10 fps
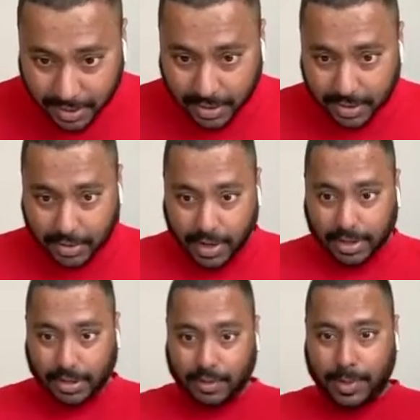Right,
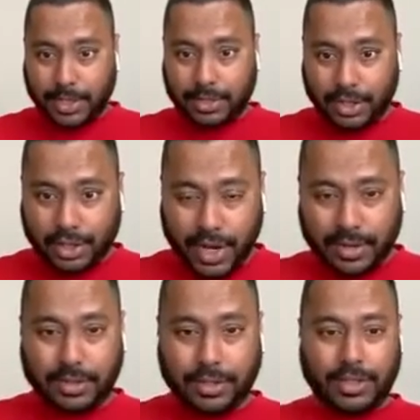so everybody's on the chat.
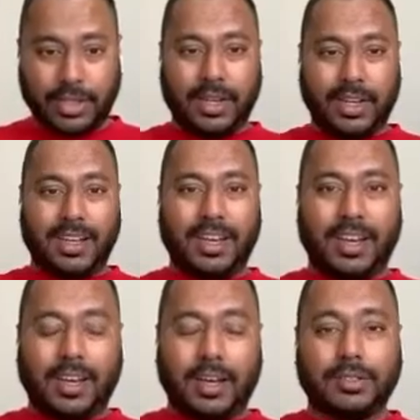Good.
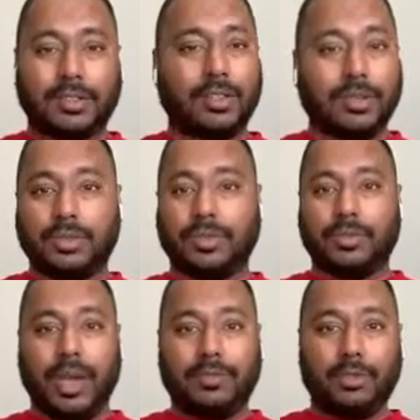So
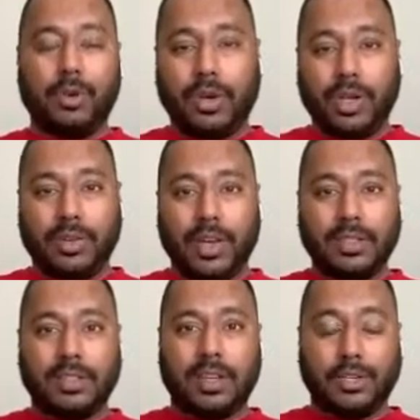we have two more
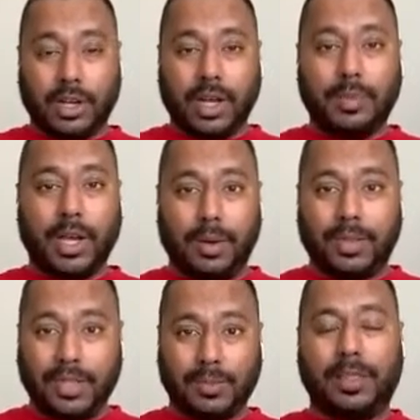events actually coming up
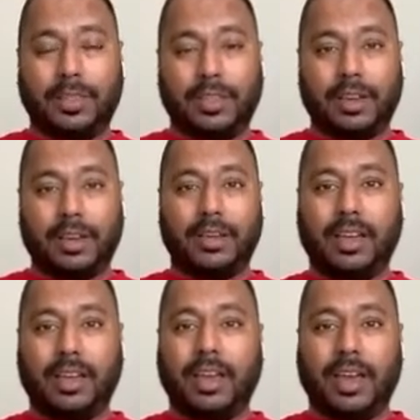this month,
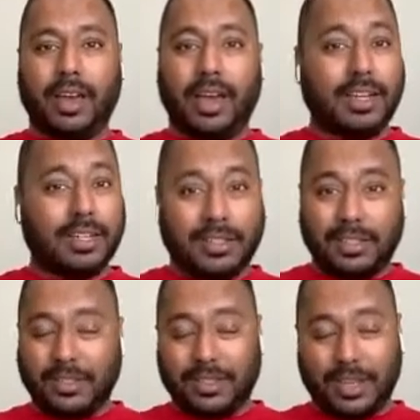and
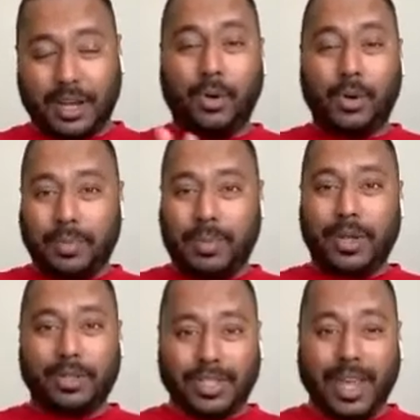it's overlapping
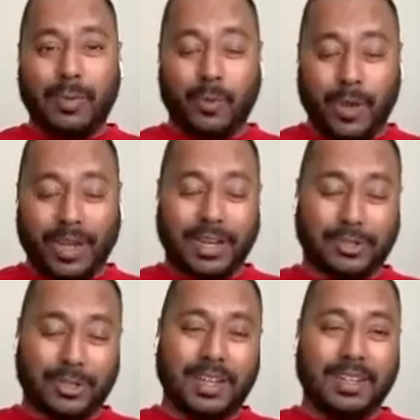on the same week
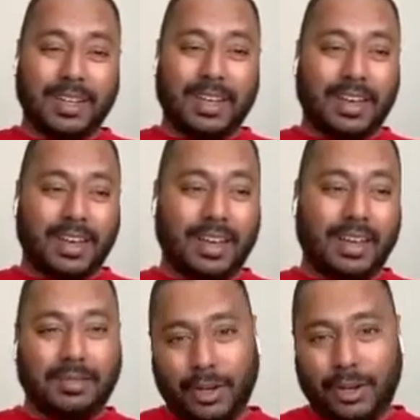actually.
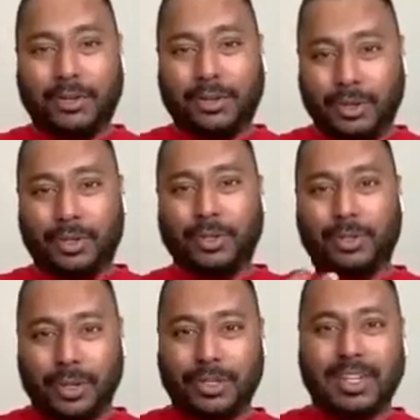No, no, due to
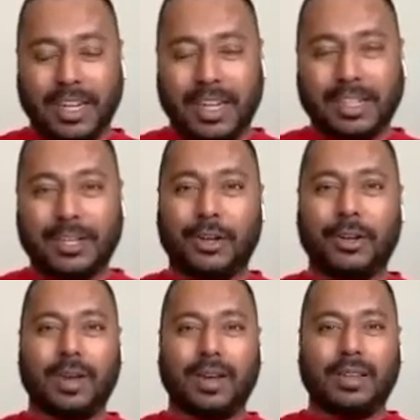all the delays and
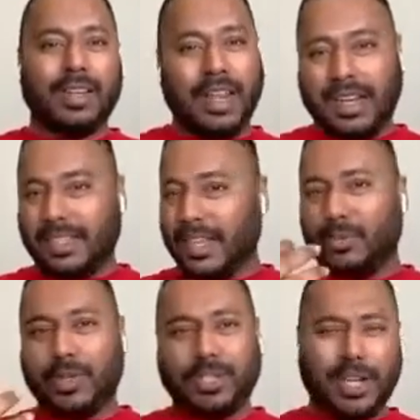all, the dates had to
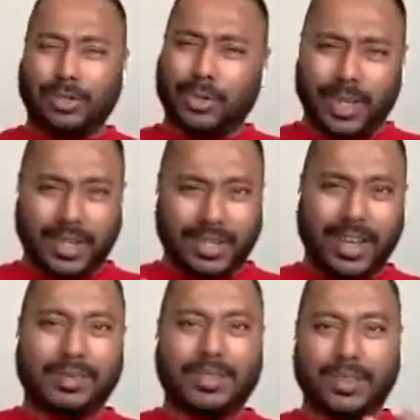be changed so many
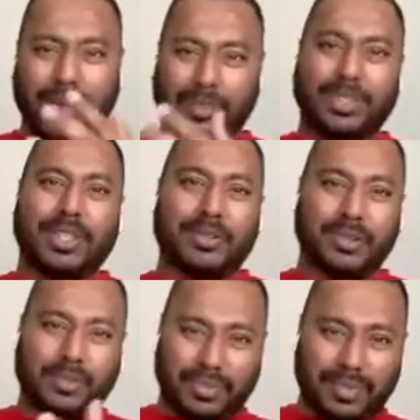times.
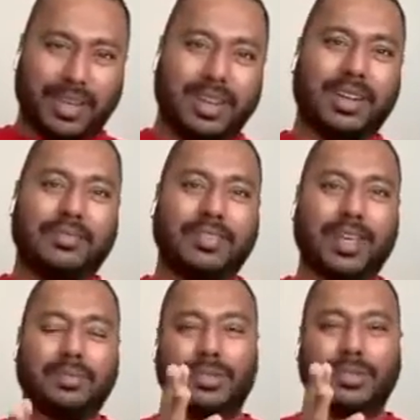MCO, and then after
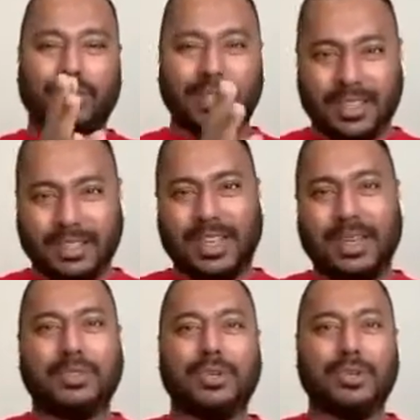MCO, then the
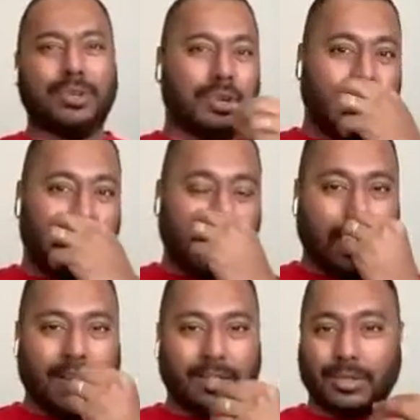CMCO.
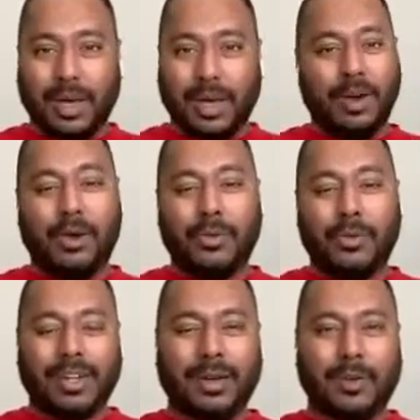So somehow we
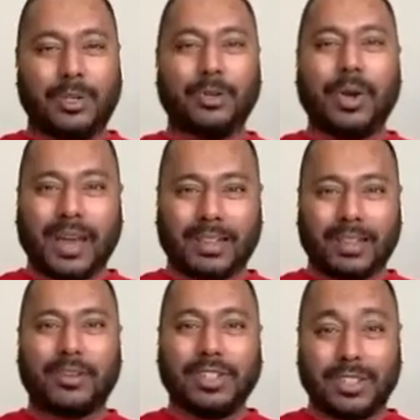ended up with two
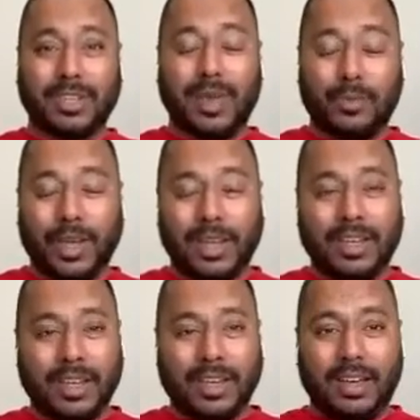hackathons in the same week.
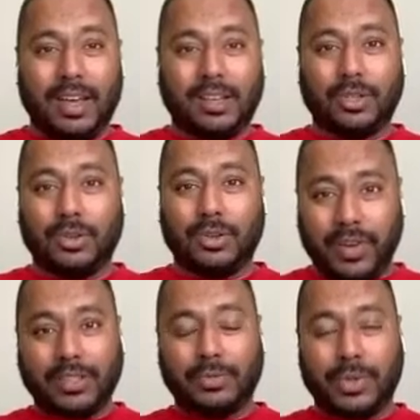So
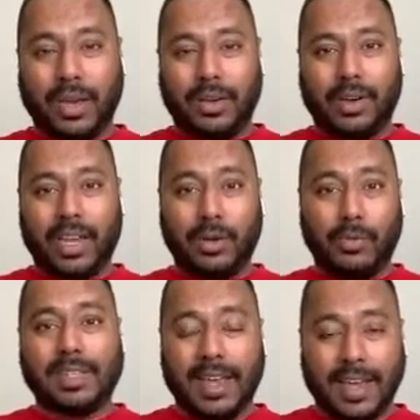first we have
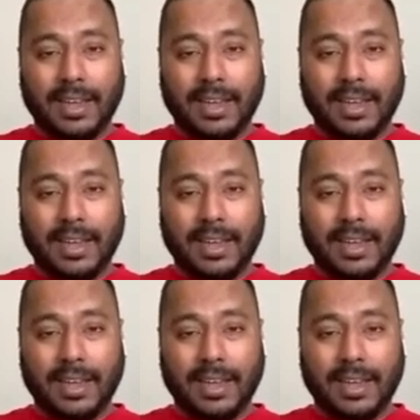InvestHack